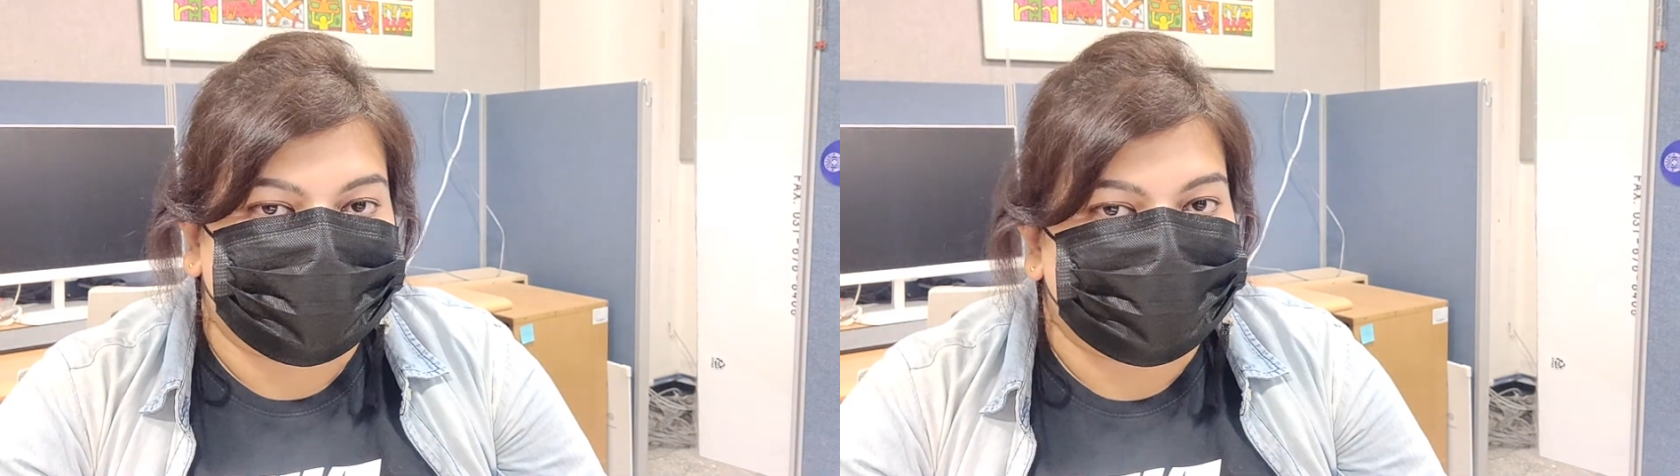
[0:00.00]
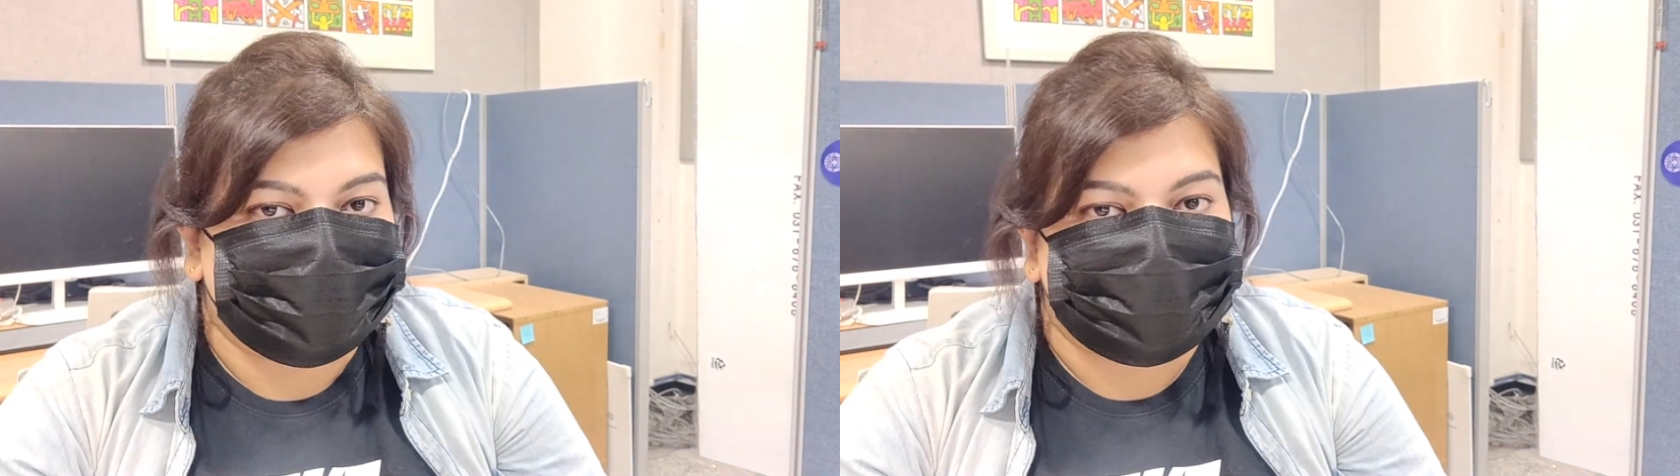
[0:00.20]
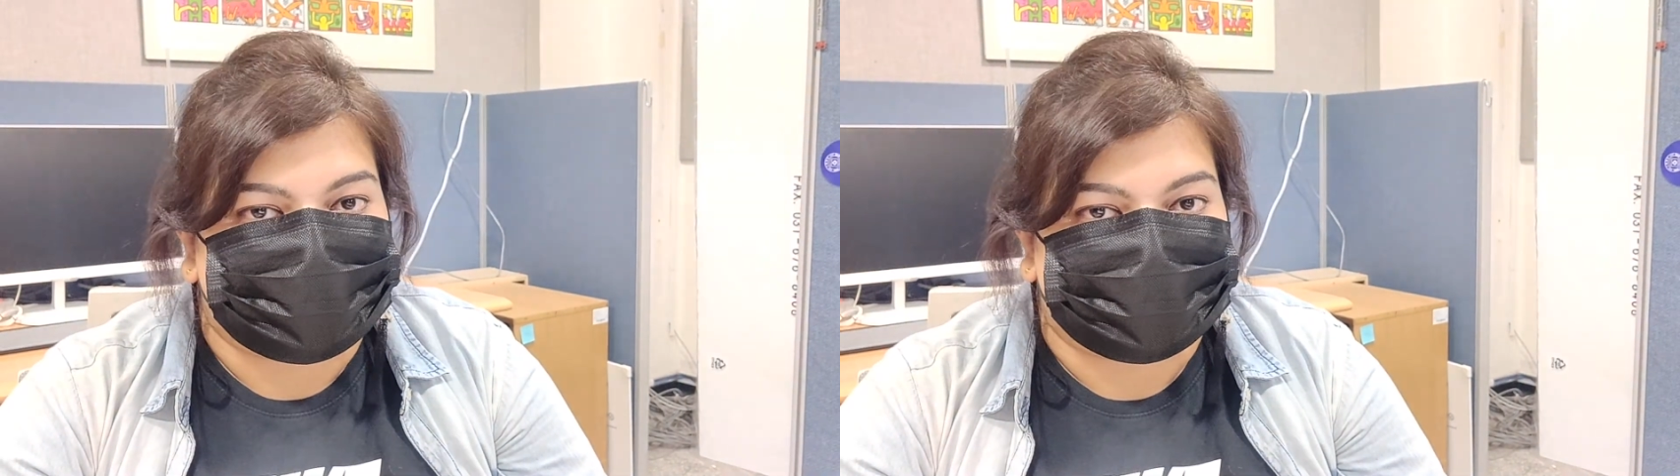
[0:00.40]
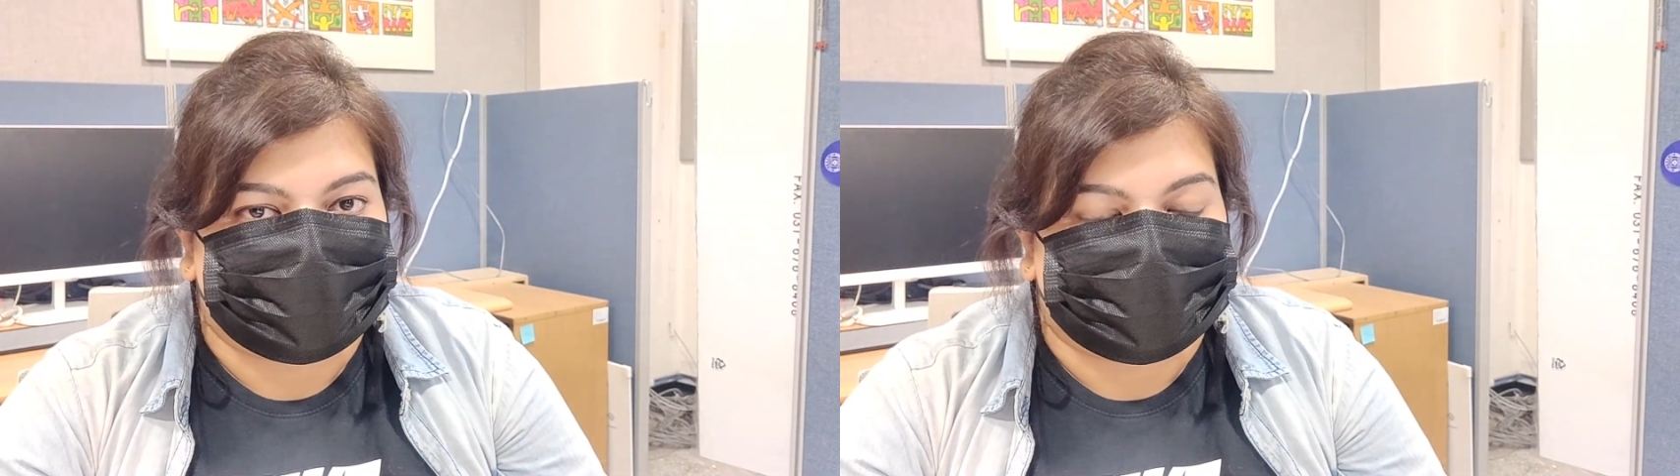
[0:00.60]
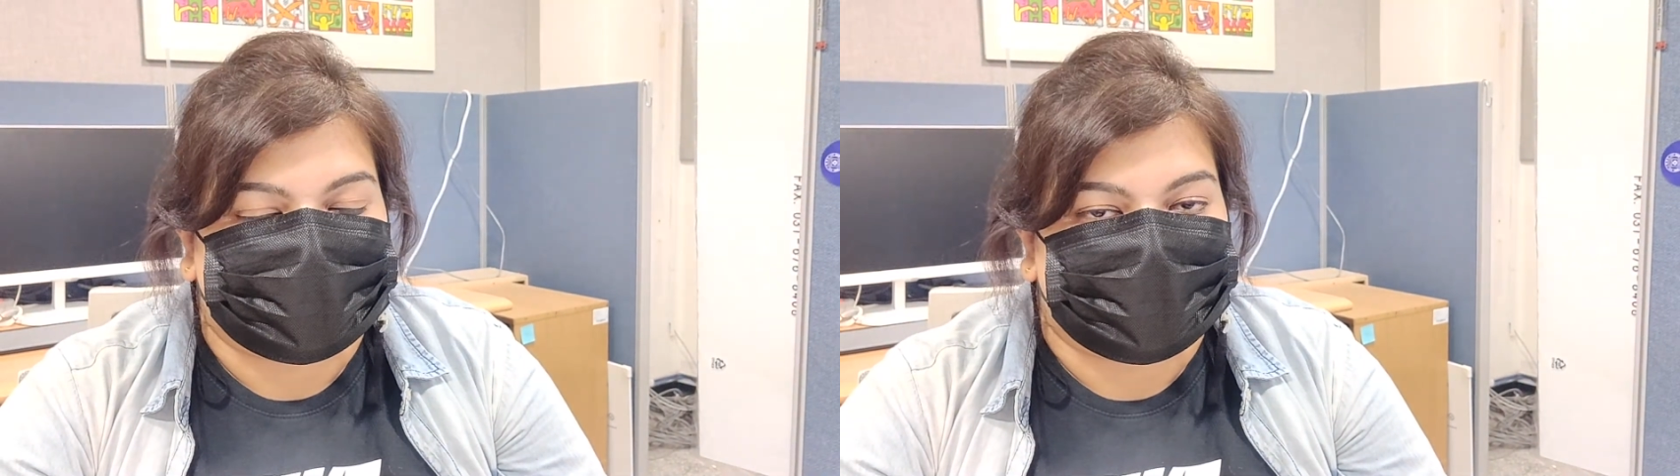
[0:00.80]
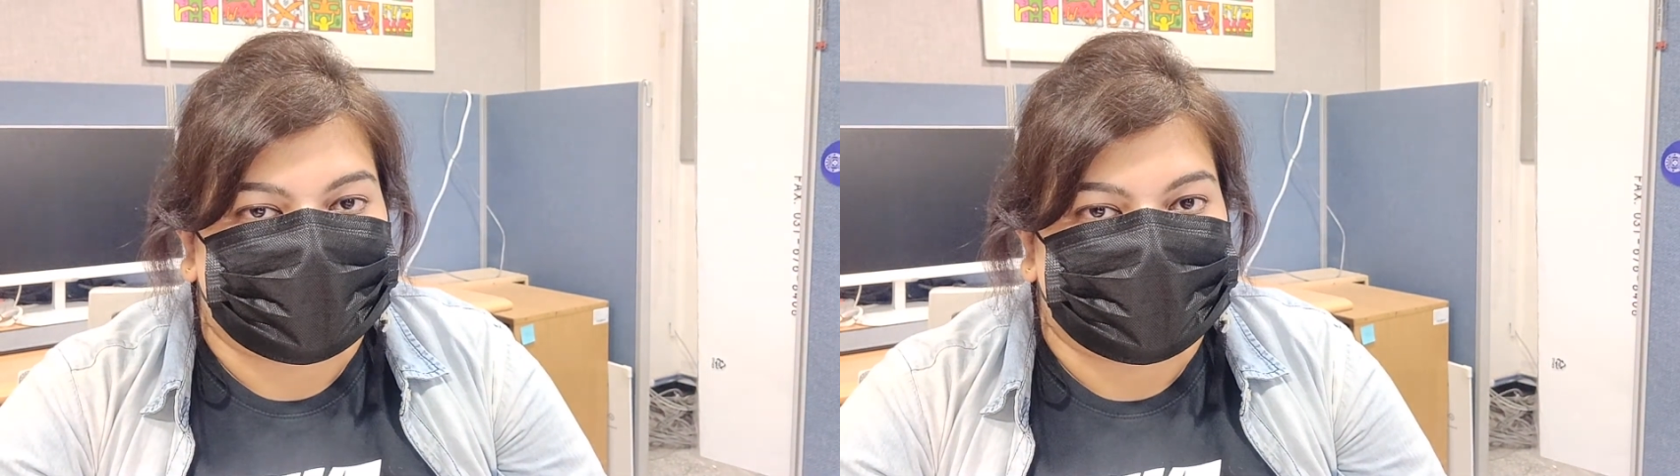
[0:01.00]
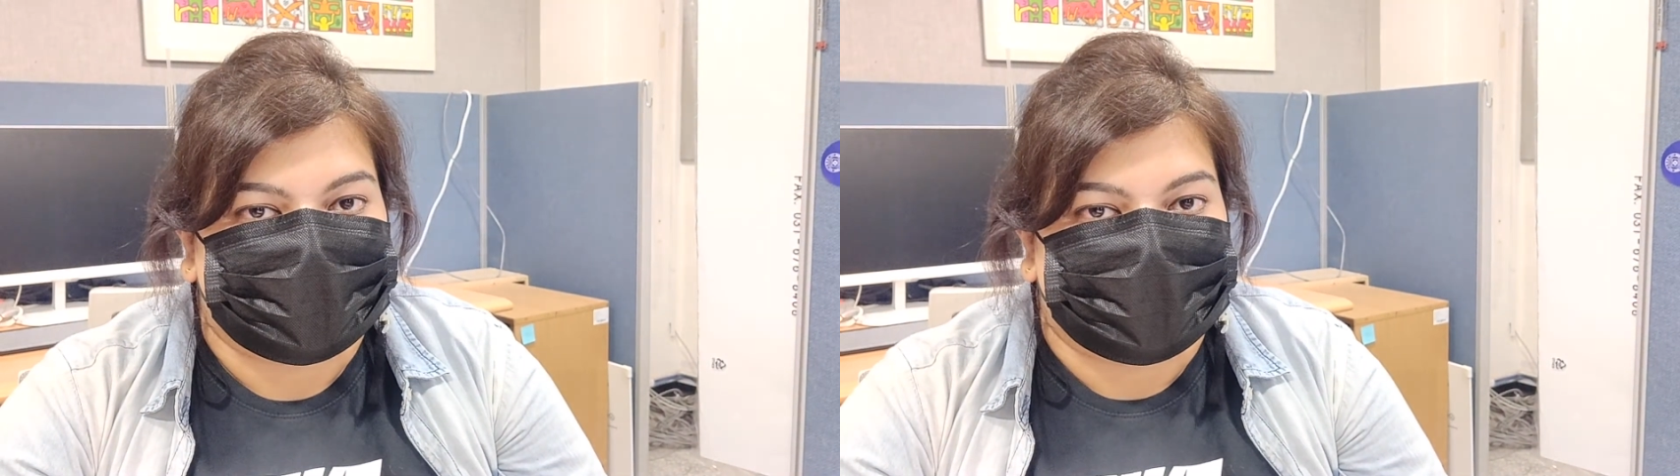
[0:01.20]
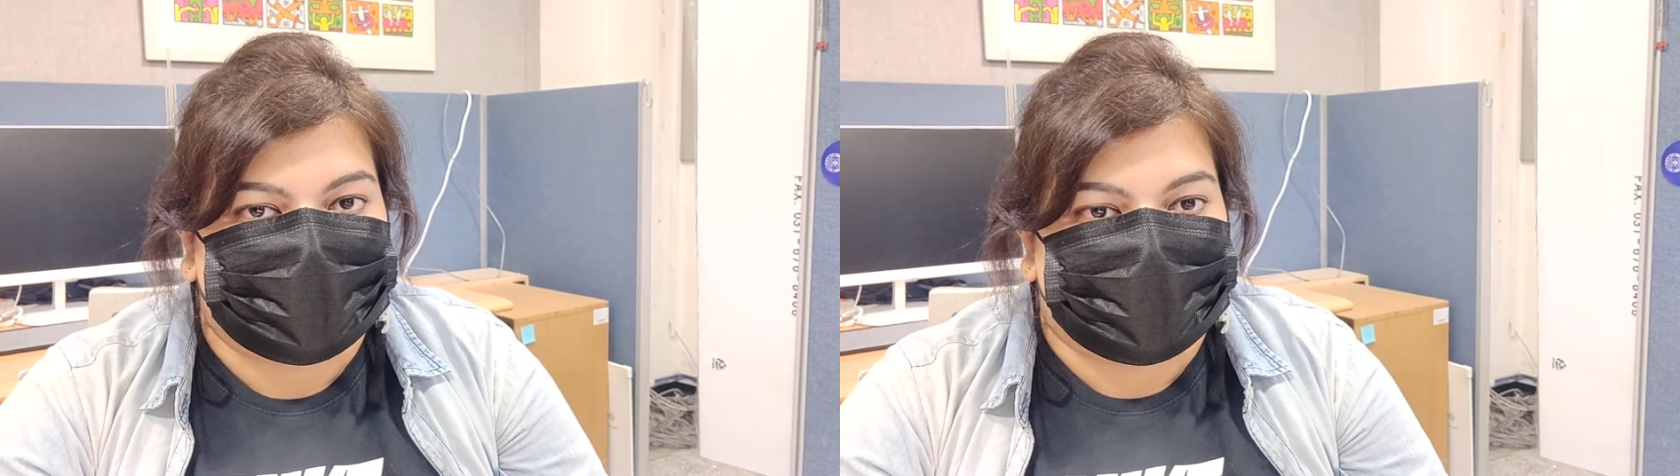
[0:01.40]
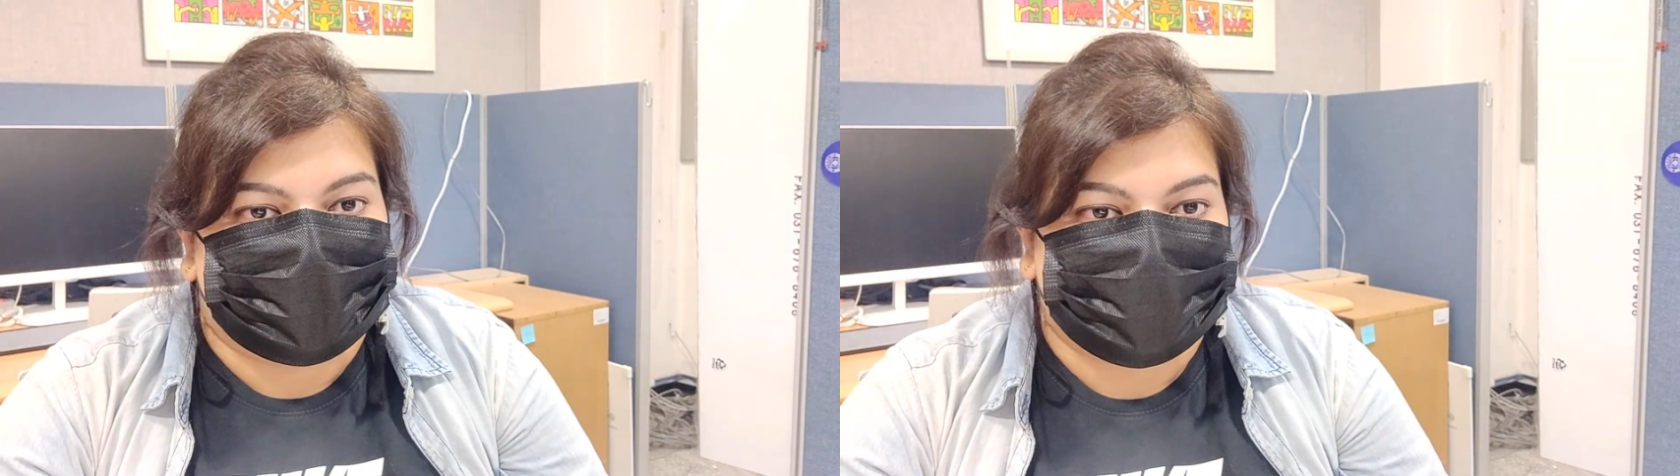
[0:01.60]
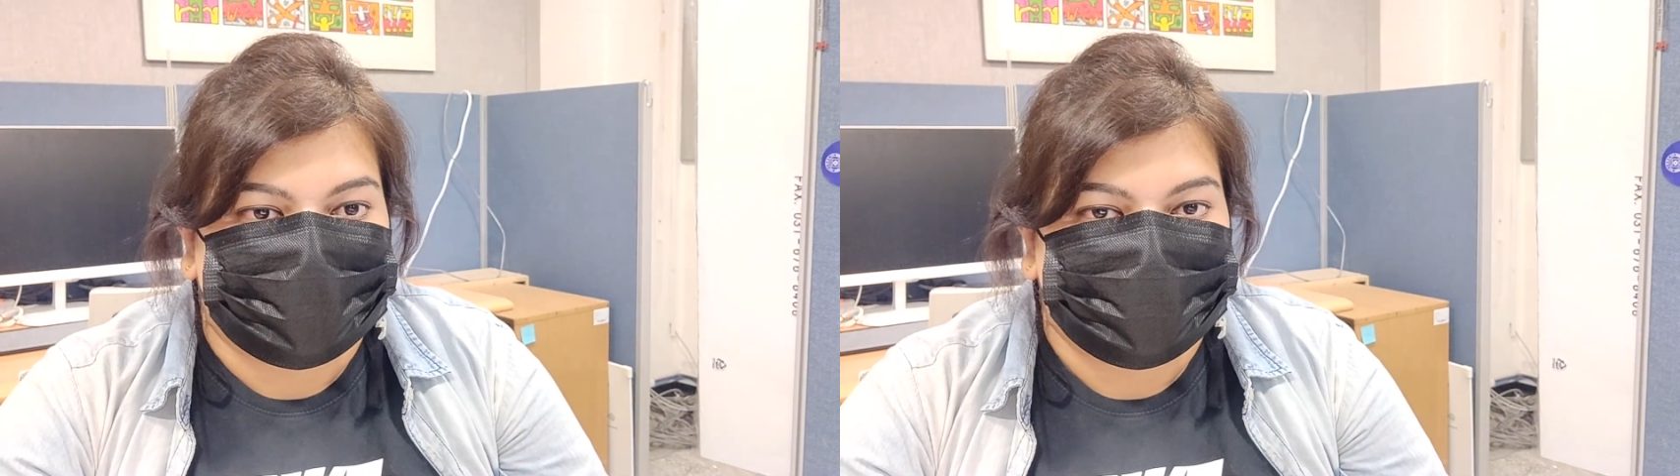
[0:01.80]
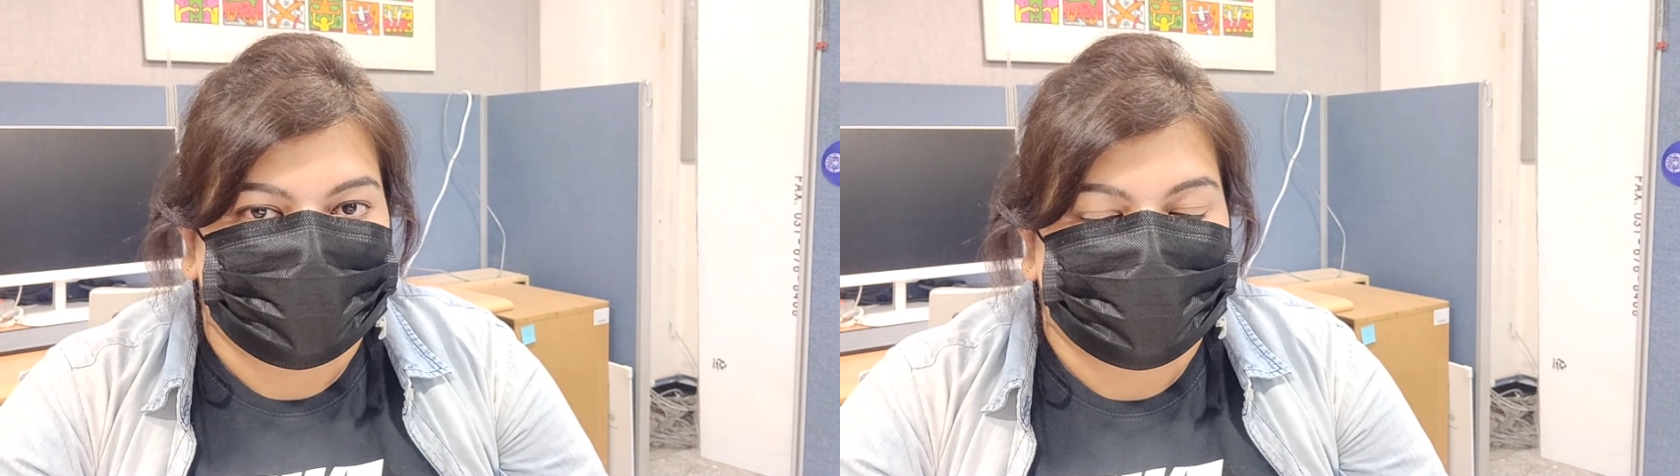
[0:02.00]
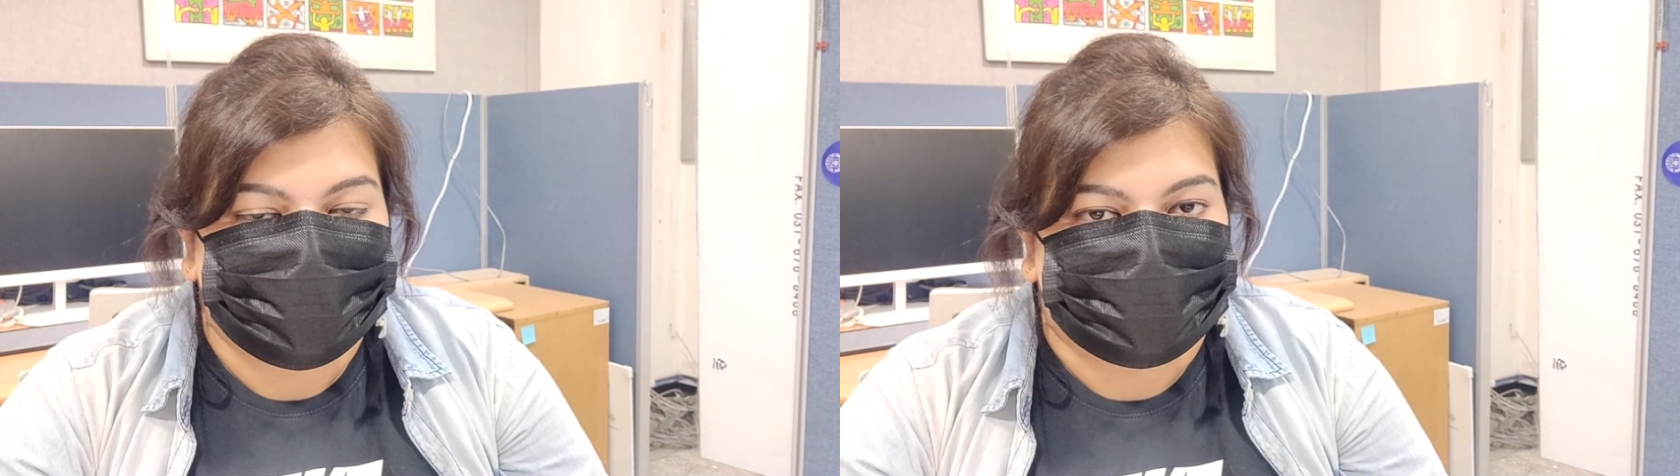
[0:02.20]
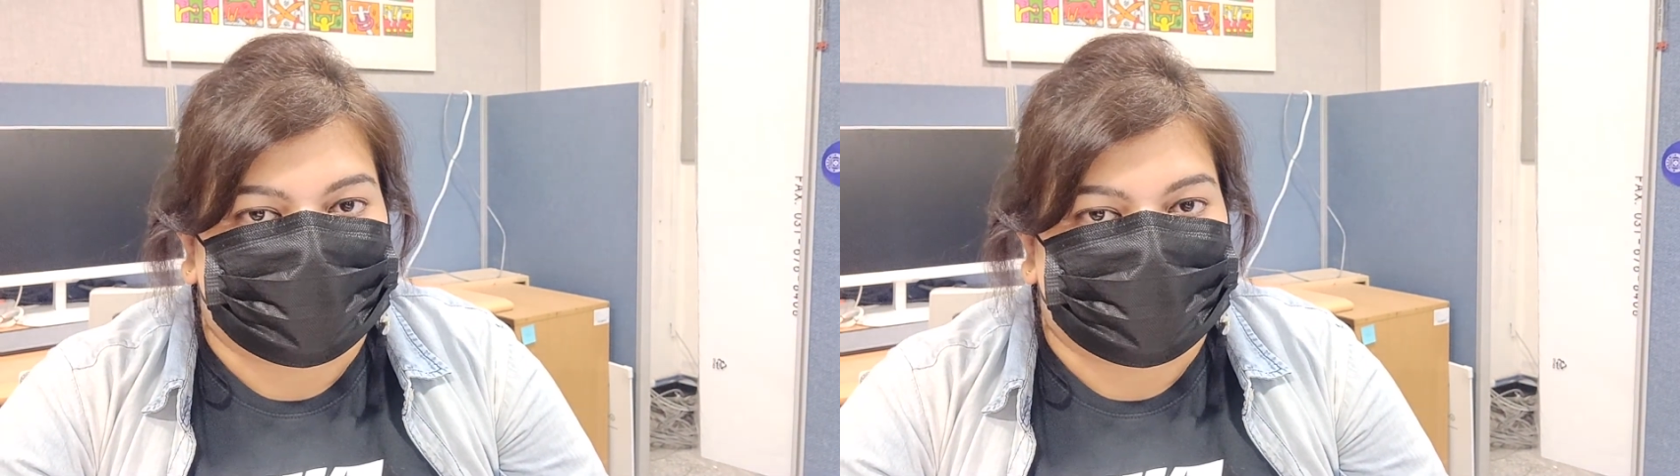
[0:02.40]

role is something that I'll look into.